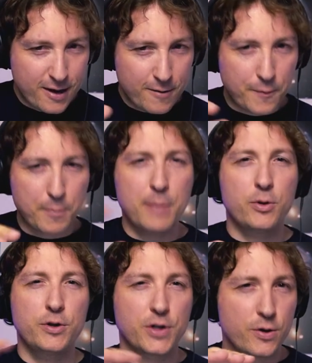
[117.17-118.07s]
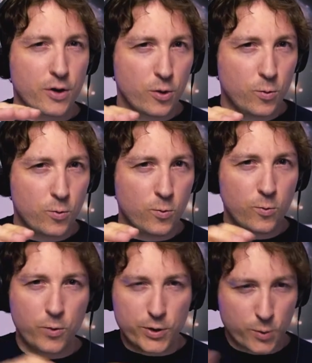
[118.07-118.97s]
For people who don't know
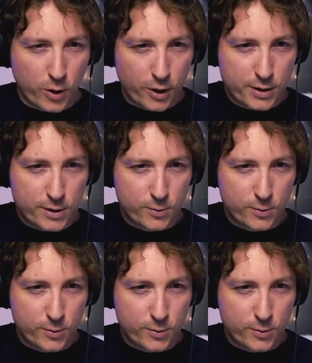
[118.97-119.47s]
those words,